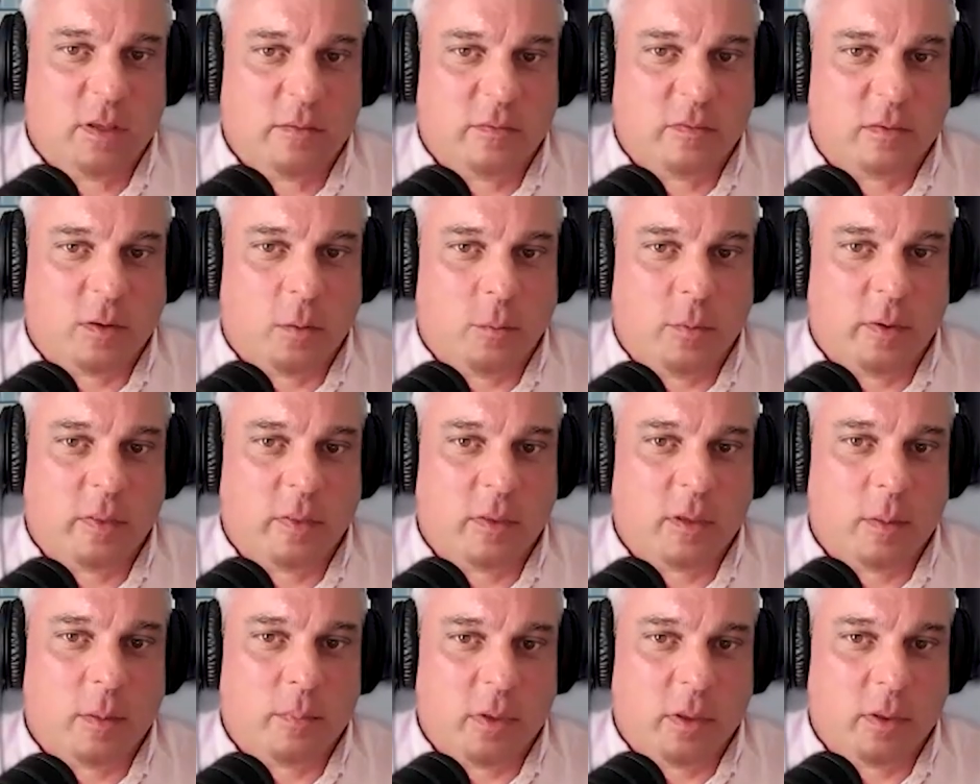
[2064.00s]
that give
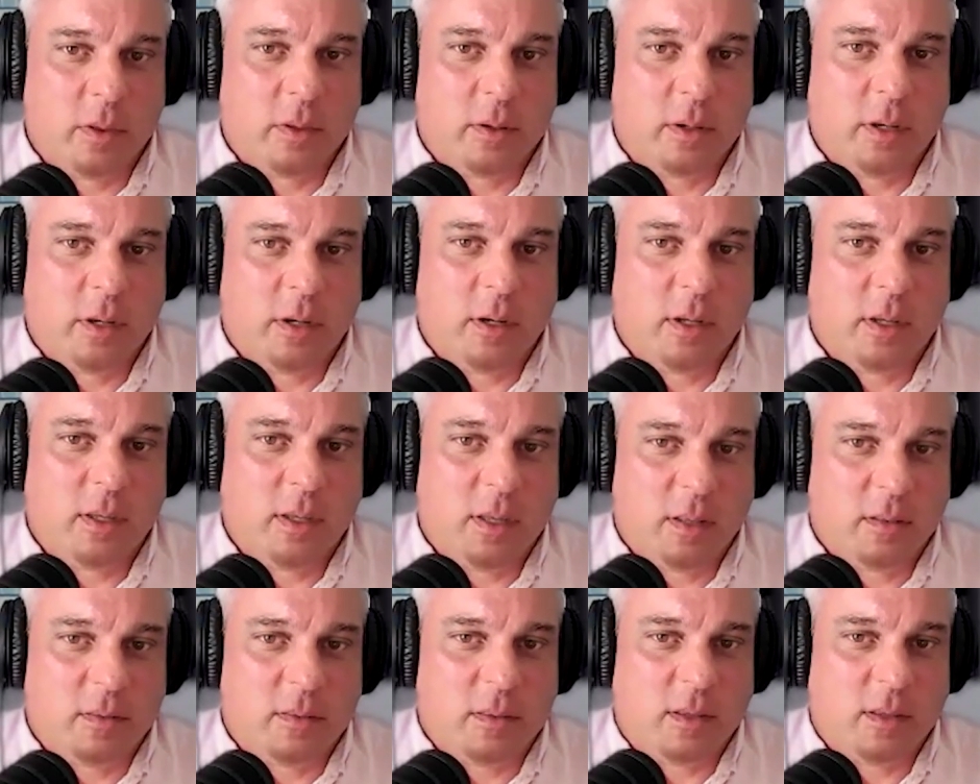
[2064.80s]
someone the ability to
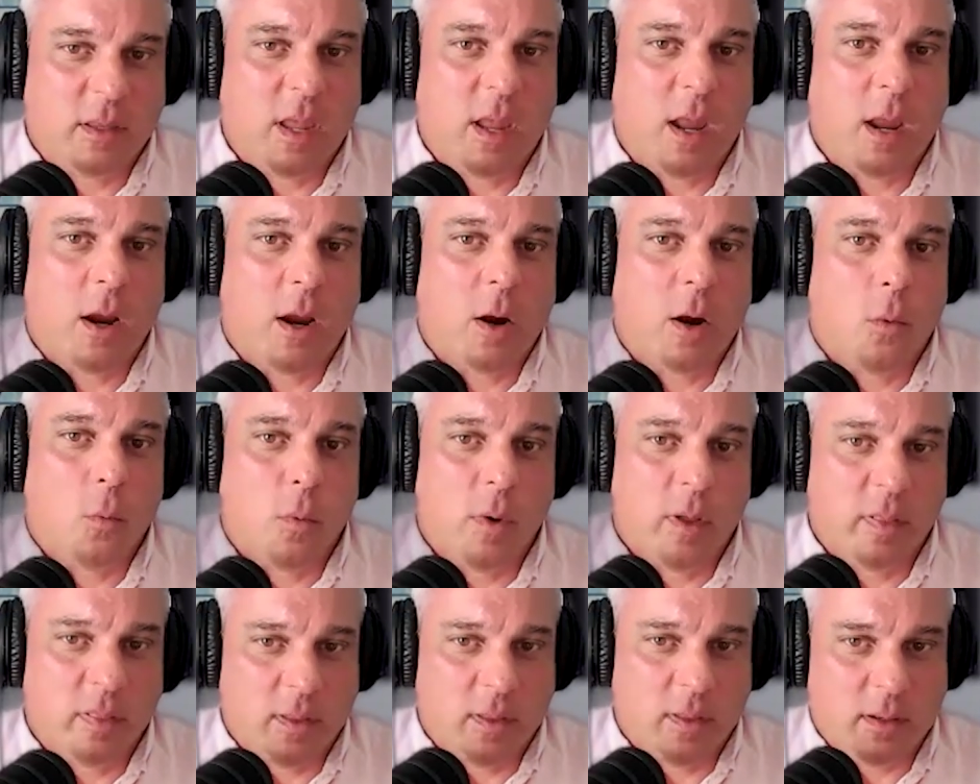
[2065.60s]
get the care
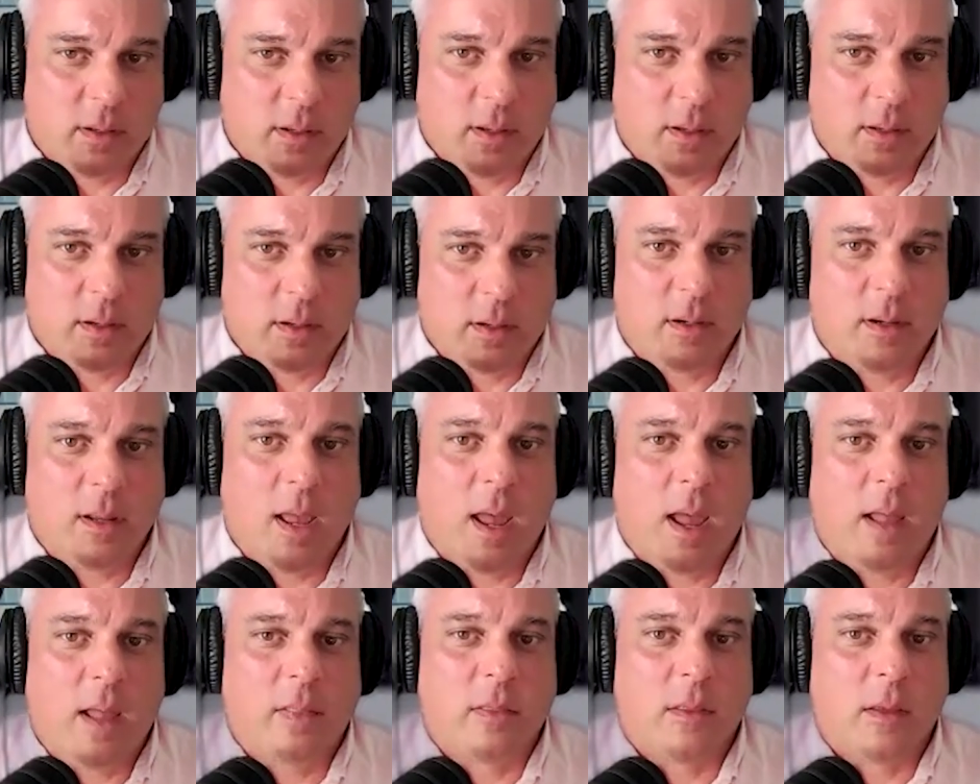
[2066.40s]
when they need it
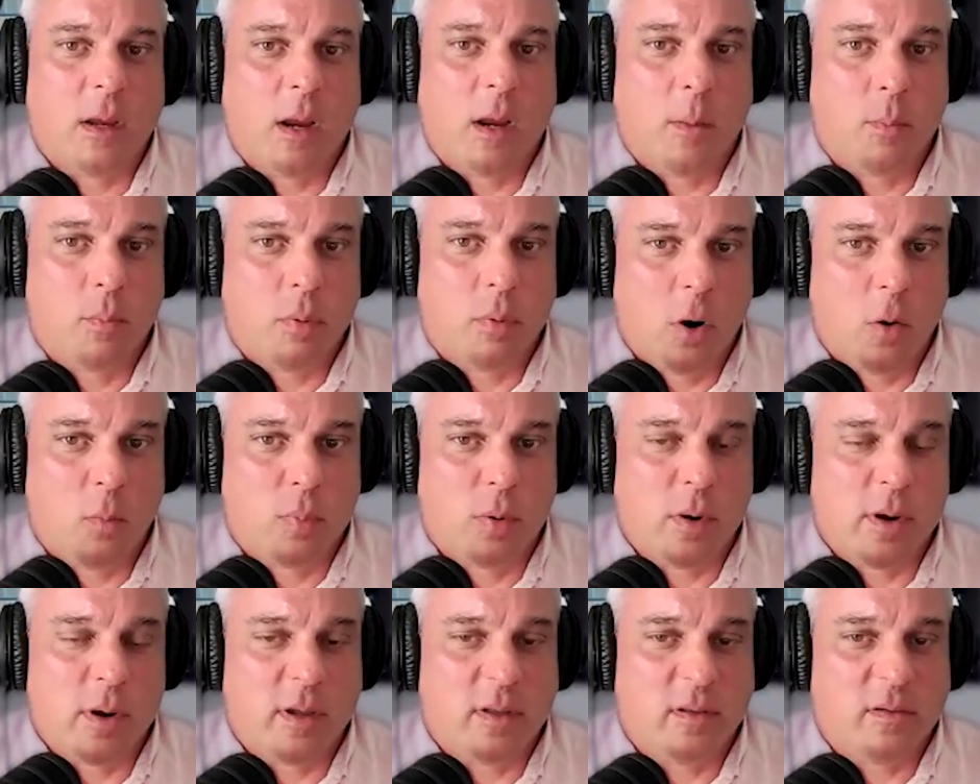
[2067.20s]
at the
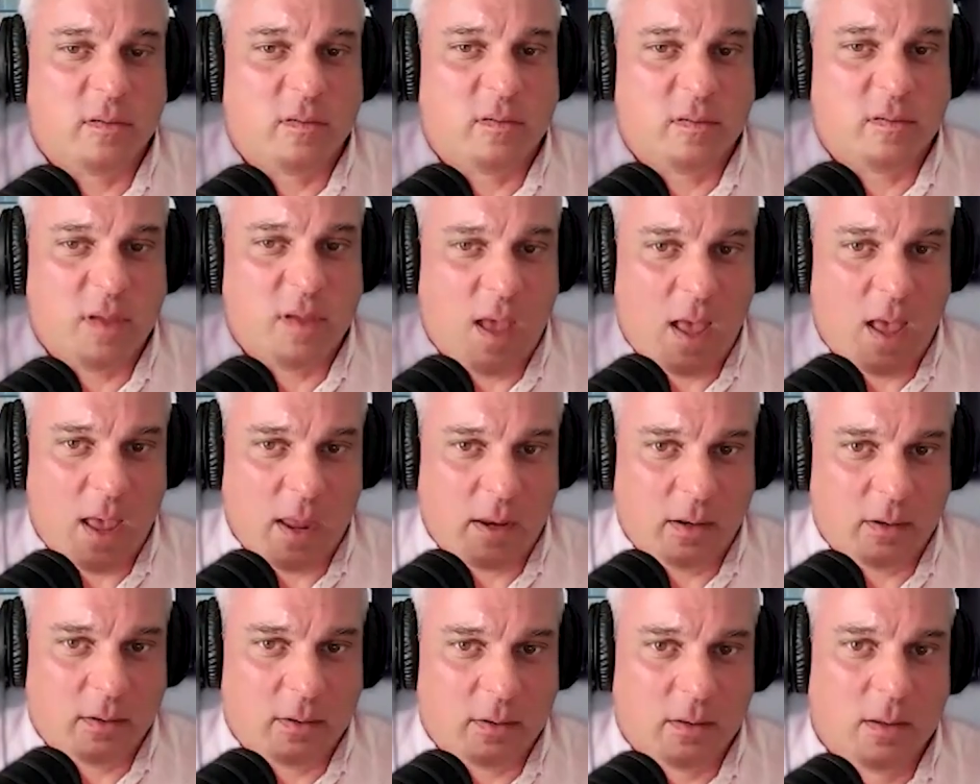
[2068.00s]
appropriate
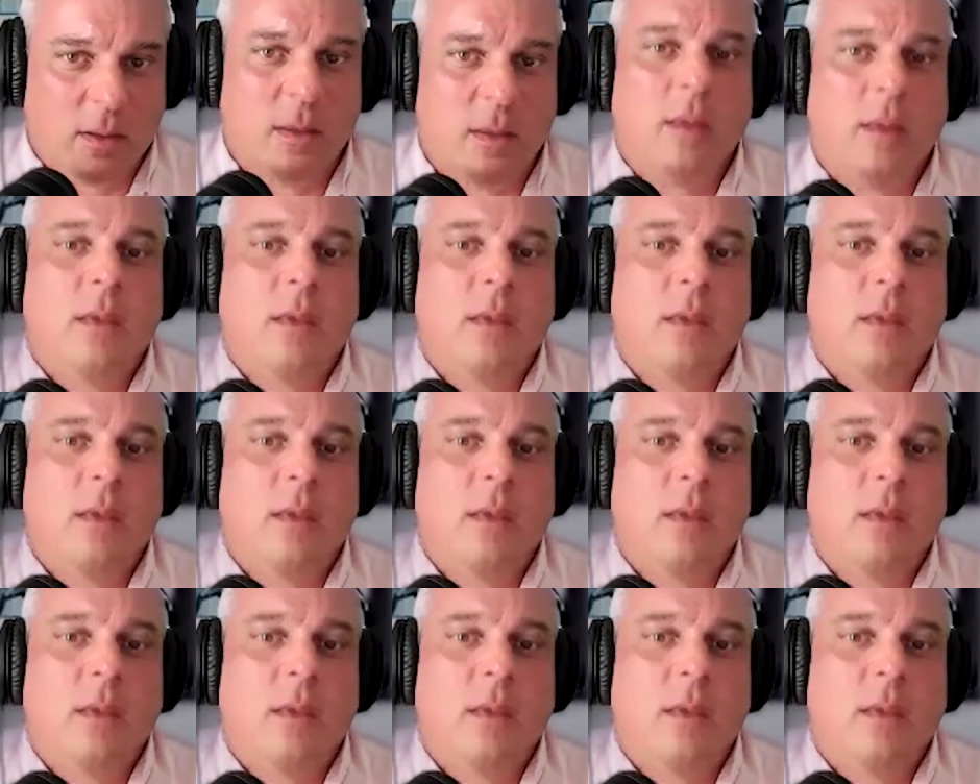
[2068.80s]
site,